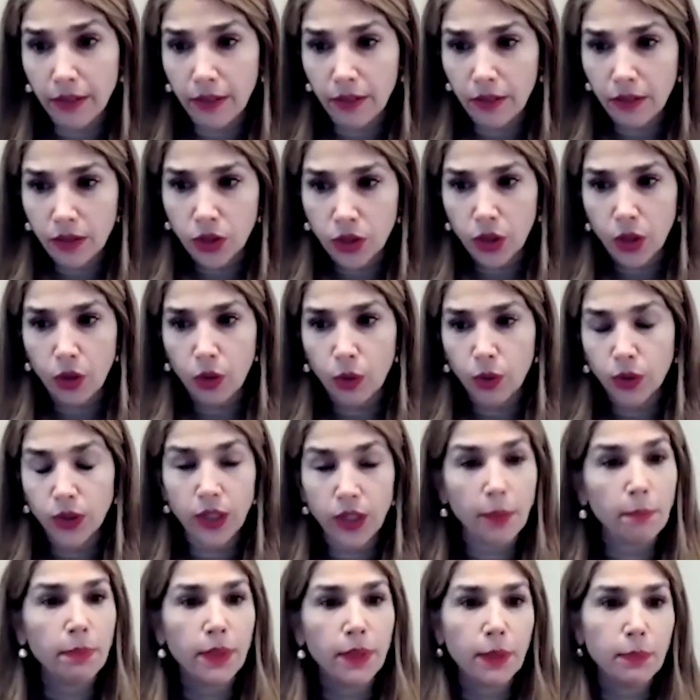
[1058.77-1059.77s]
So
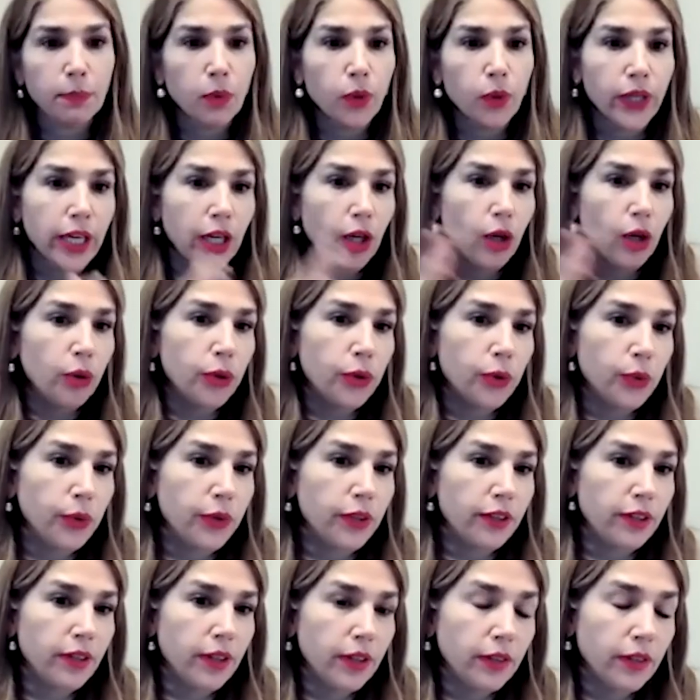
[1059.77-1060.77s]
some people can go through
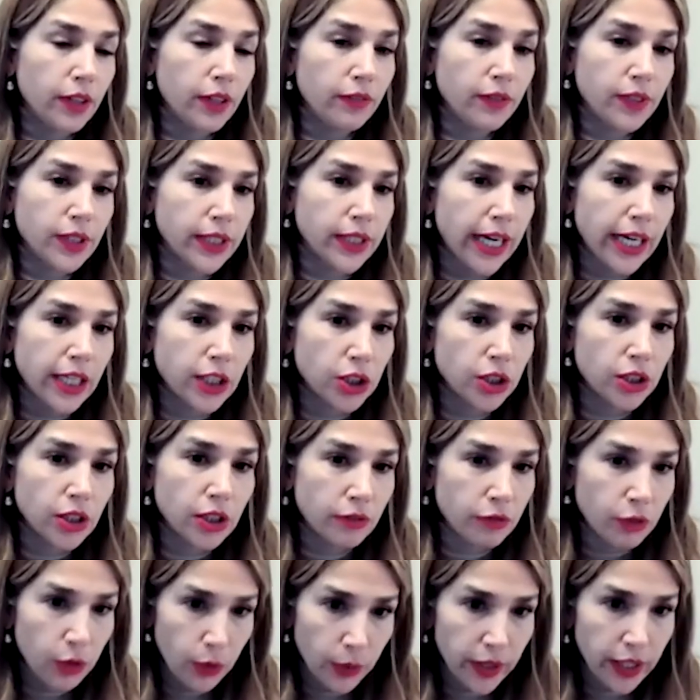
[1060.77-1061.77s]
the stages
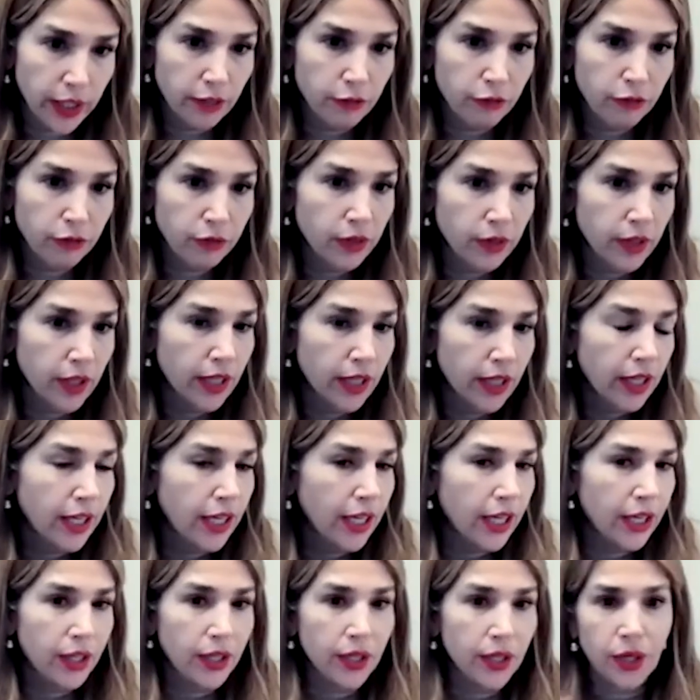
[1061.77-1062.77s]
of grief,
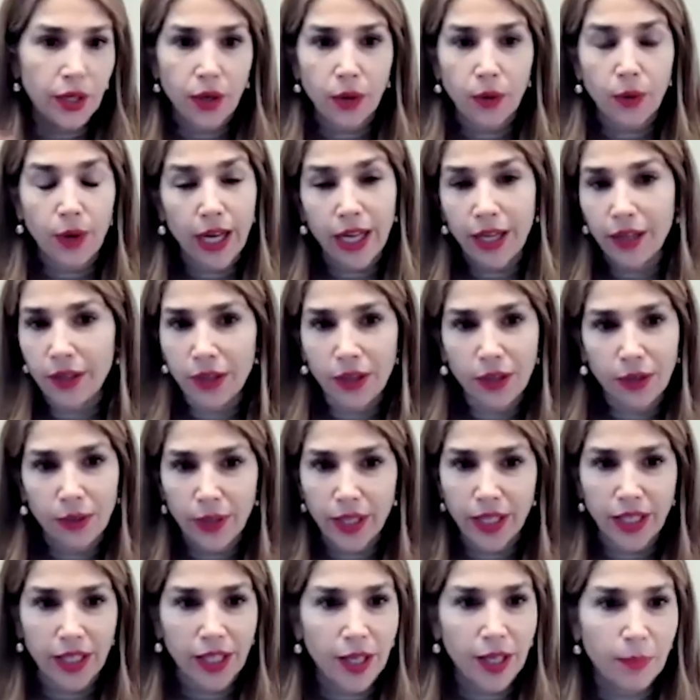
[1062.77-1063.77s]
you know, I don't know, in
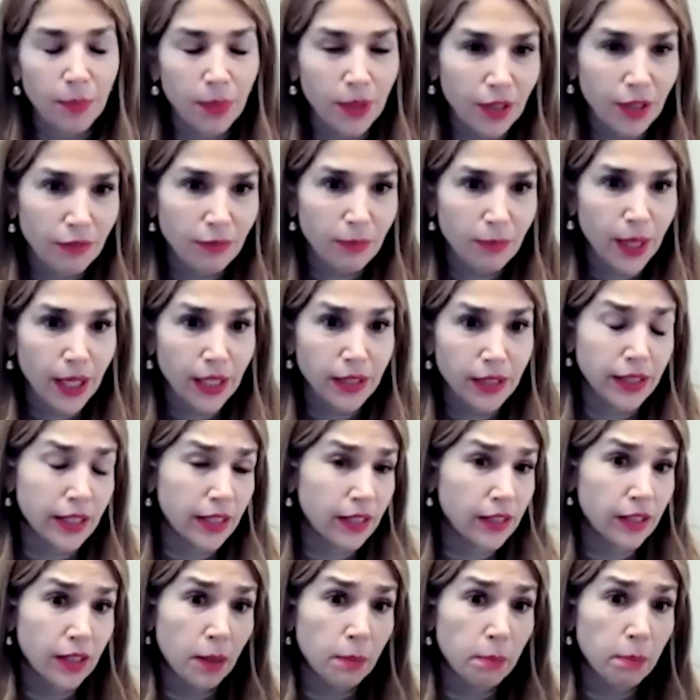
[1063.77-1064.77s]
a couple of months, and
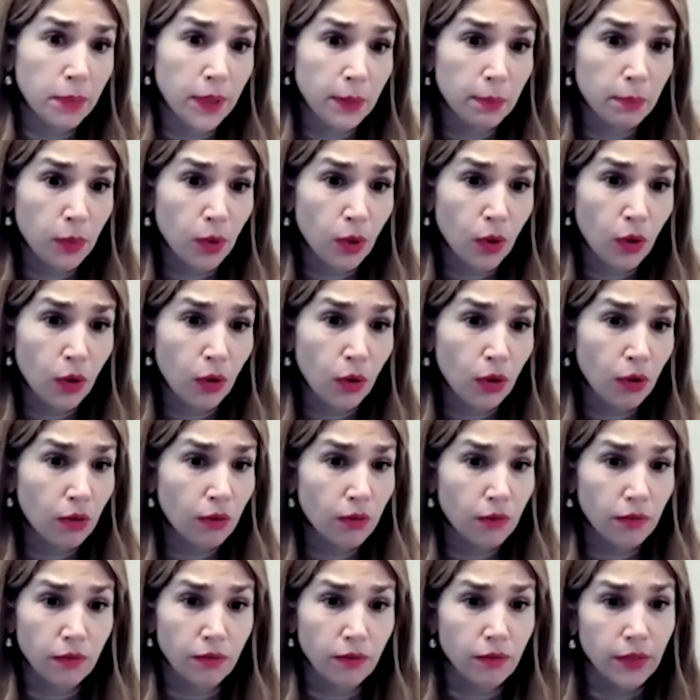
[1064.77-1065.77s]
some people
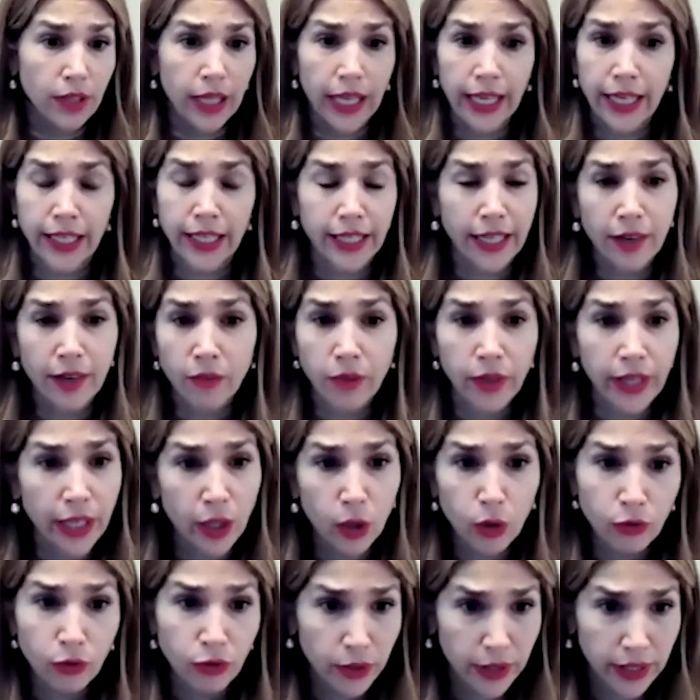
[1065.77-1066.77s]
like can never get
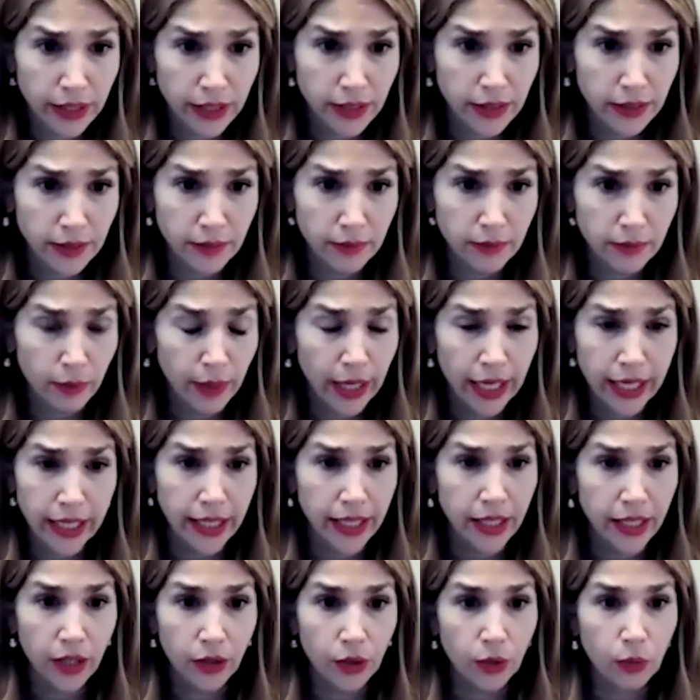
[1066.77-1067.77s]
over it. Like,
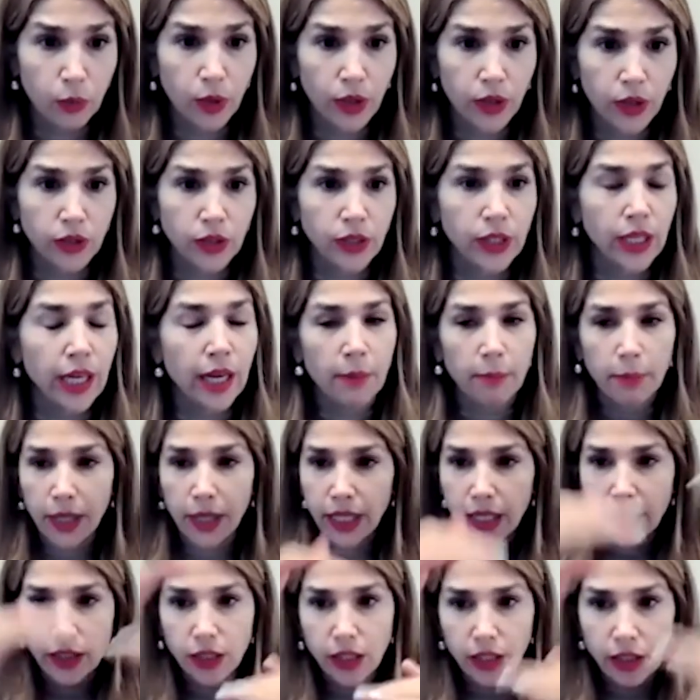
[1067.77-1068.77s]
In other words,
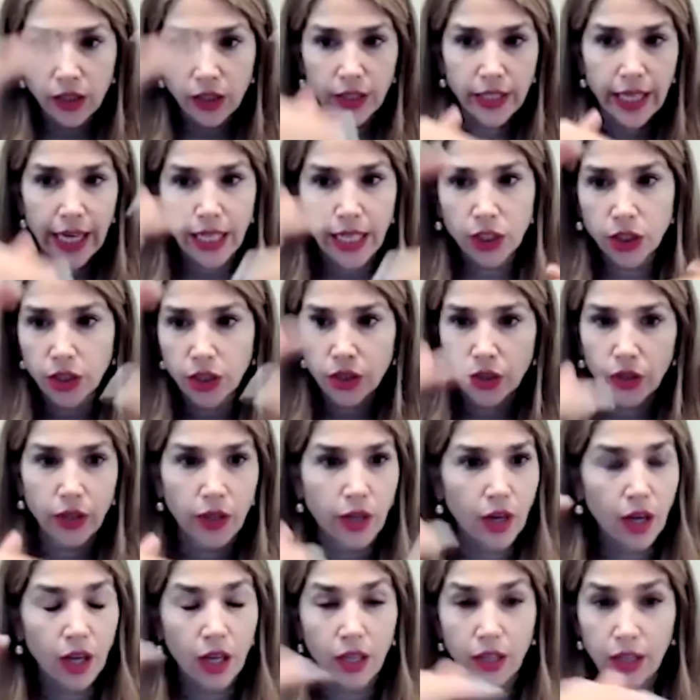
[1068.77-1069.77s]
because the stages are
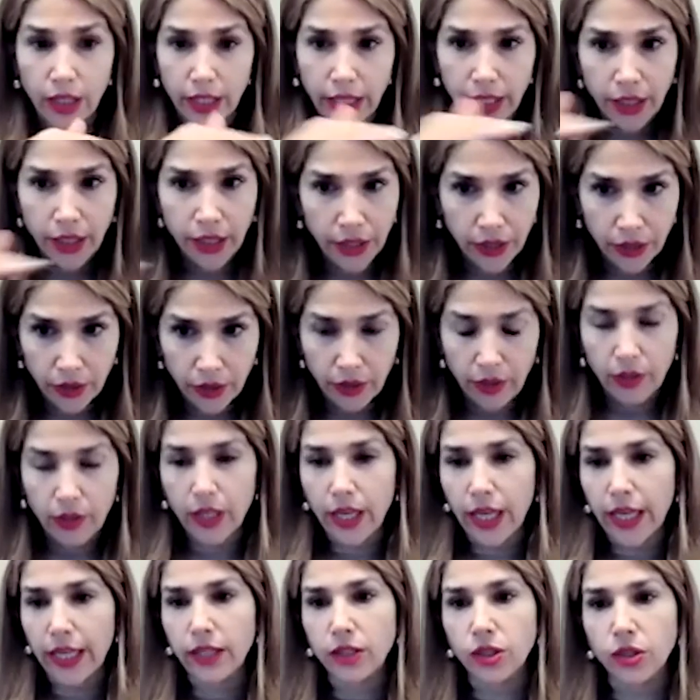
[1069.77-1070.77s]
not linear.
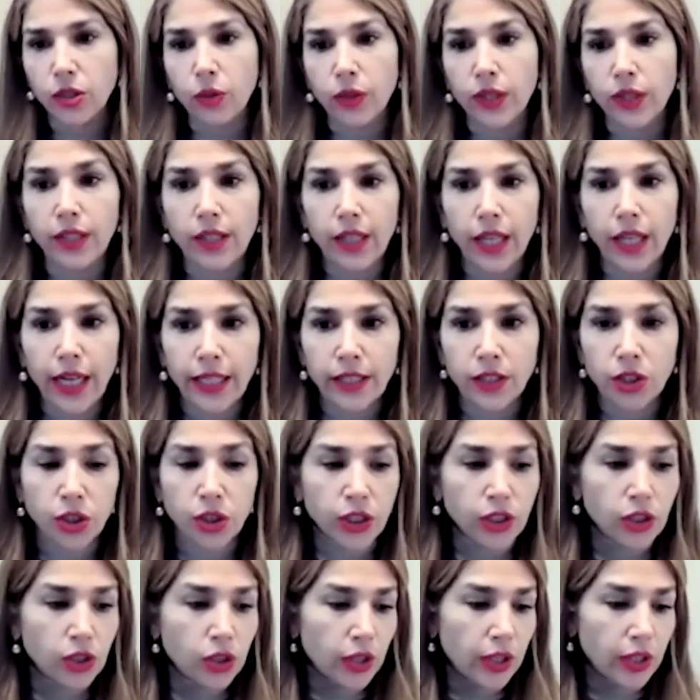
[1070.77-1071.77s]
Like, so she
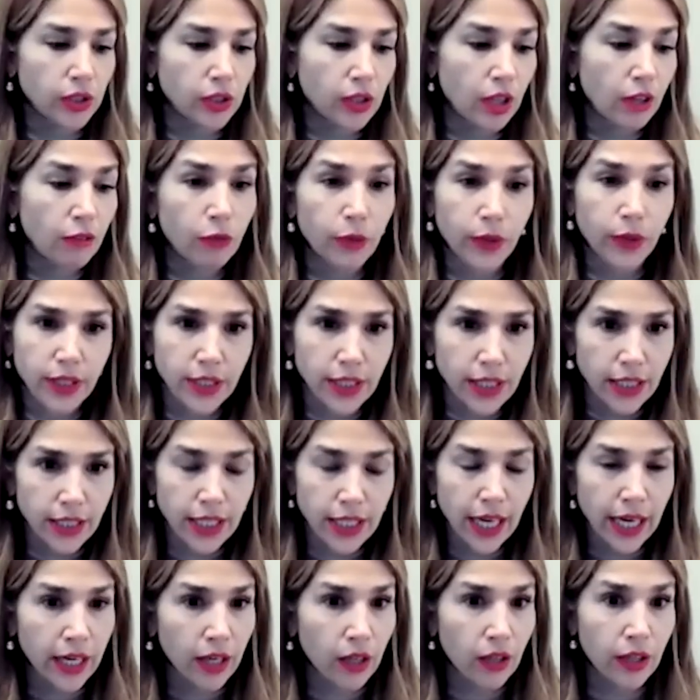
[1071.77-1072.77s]
starts off with
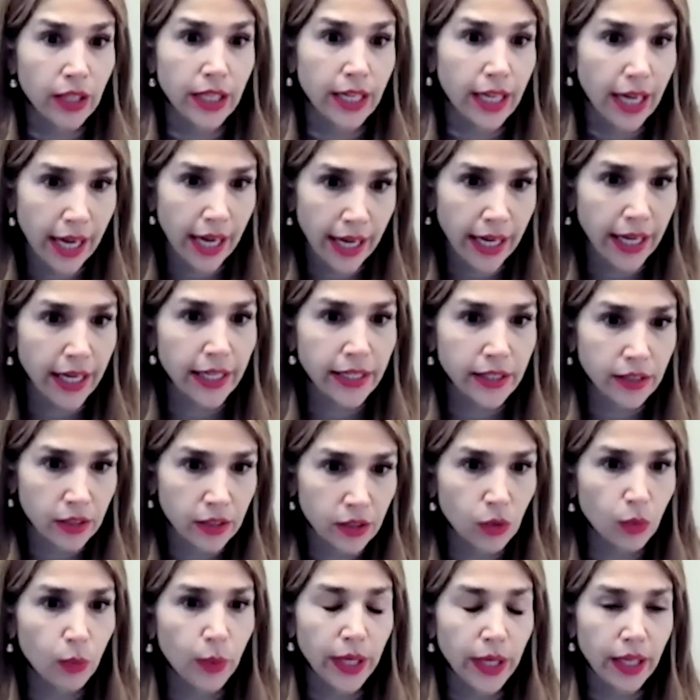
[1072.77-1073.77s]
denial and ends
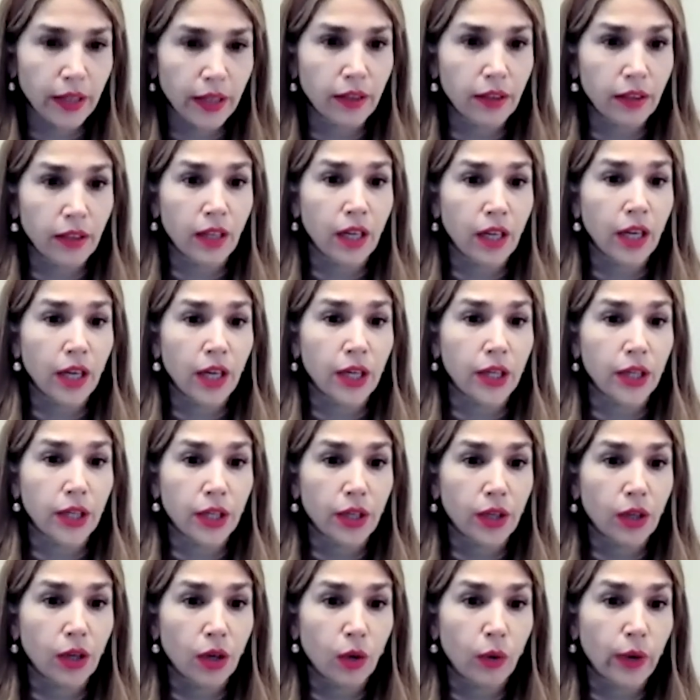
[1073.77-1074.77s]
with, you
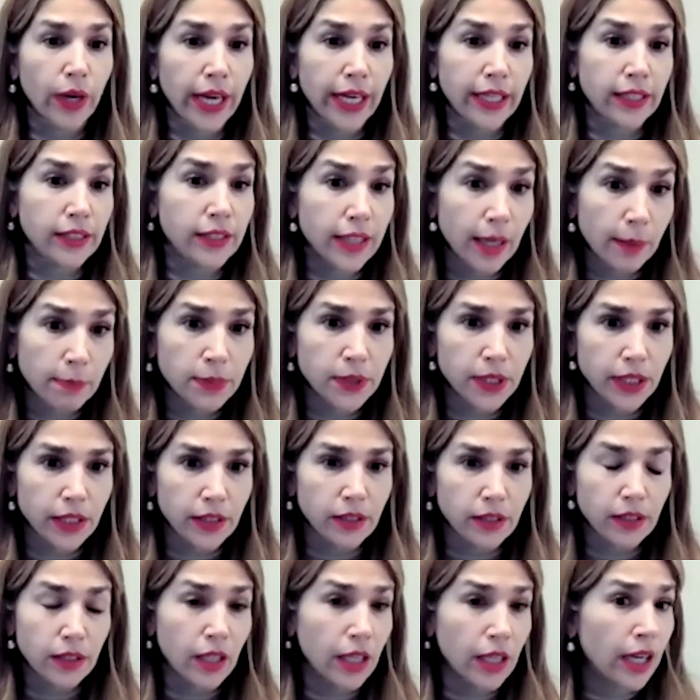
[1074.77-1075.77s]
know,
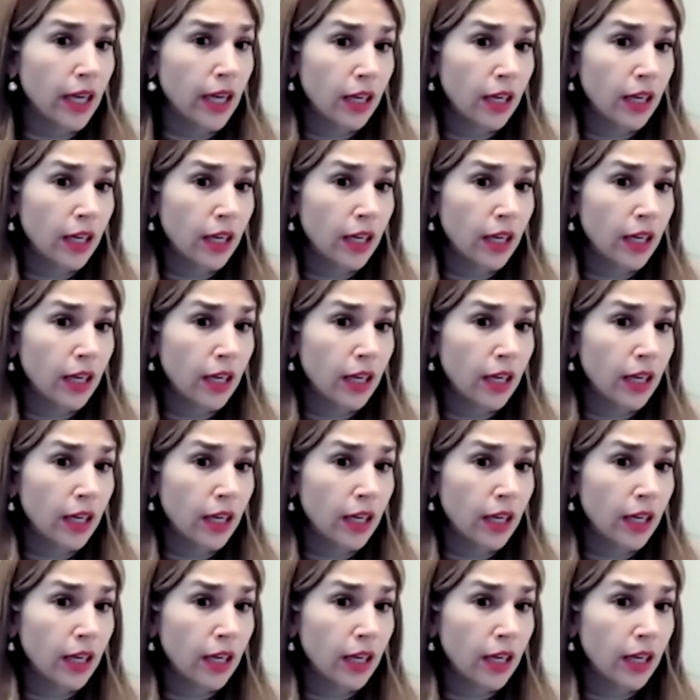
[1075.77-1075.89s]
acceptance.